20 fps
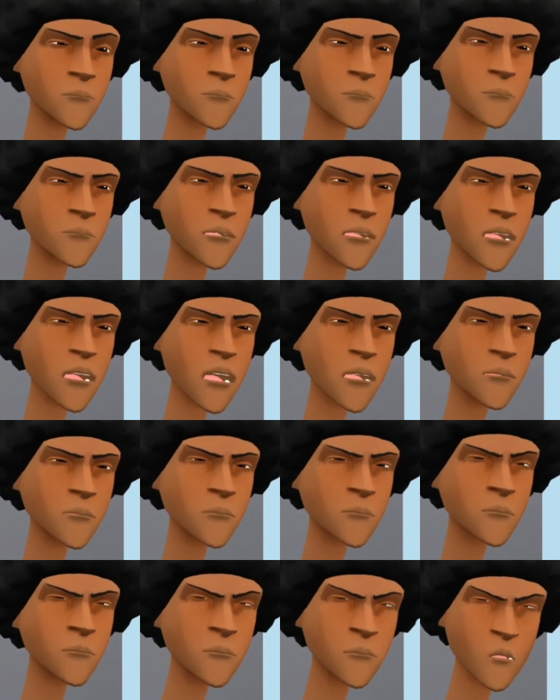Now,
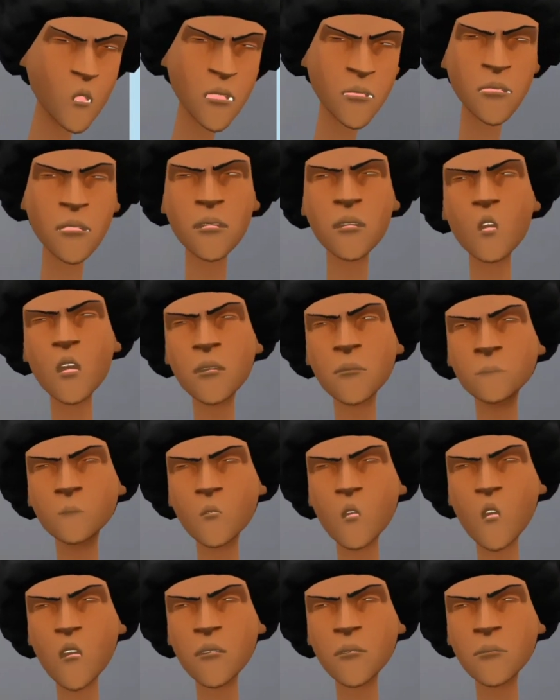your slim
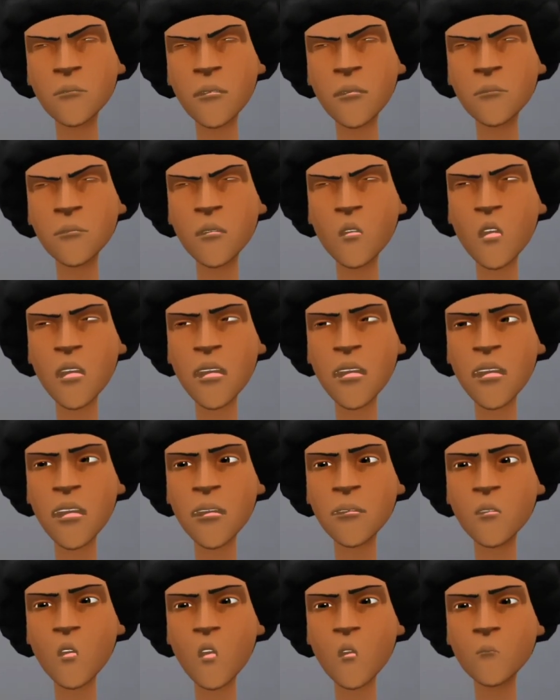chance at
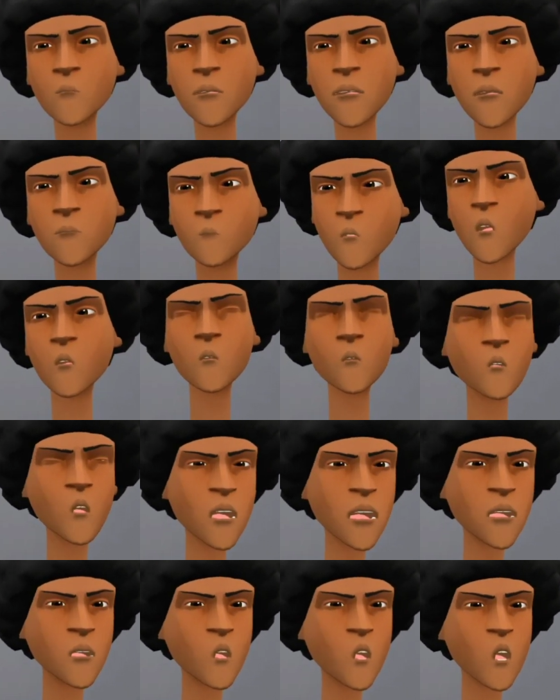conception, you did not
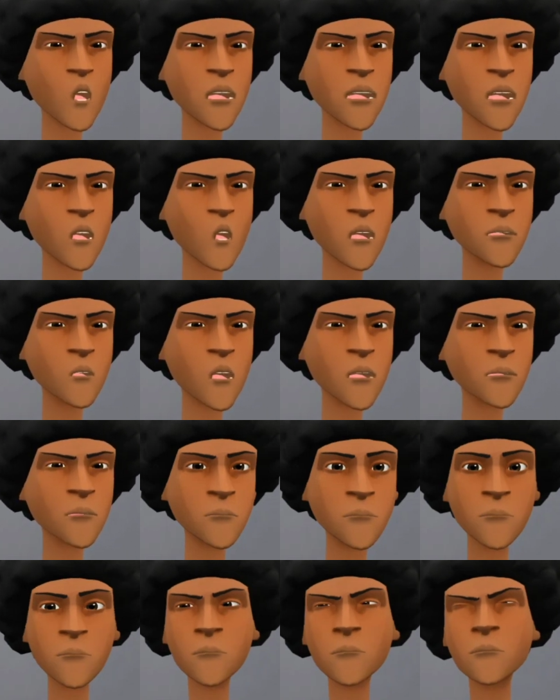conceive for your husband.
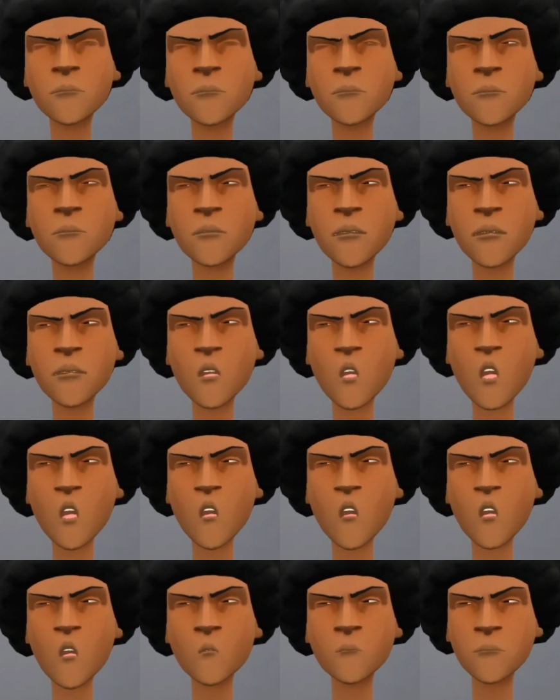You
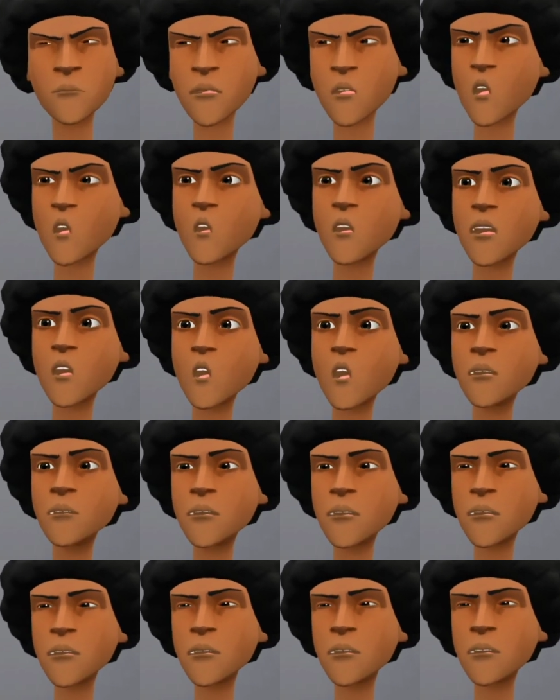conceived for a
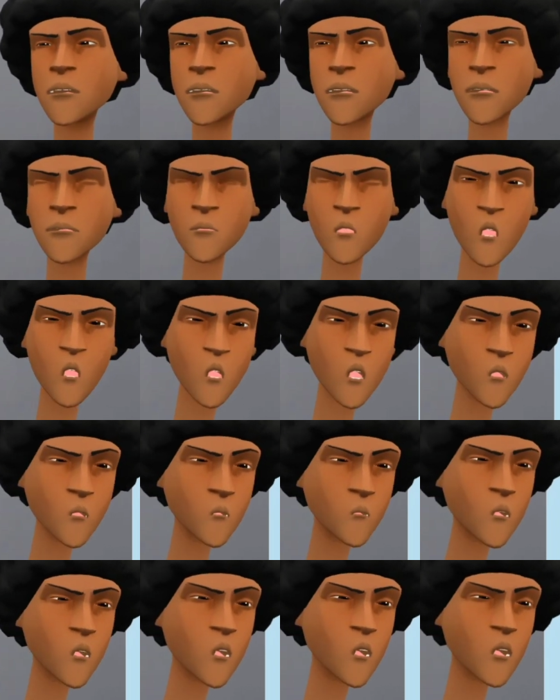bastard that plaits hair
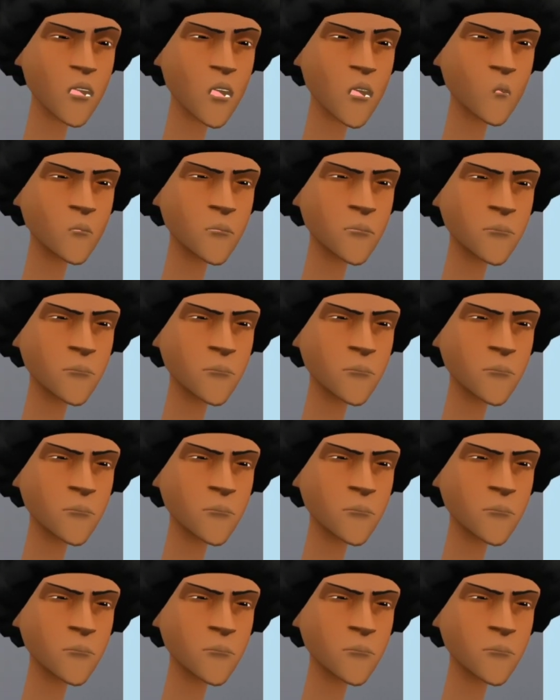like a woman.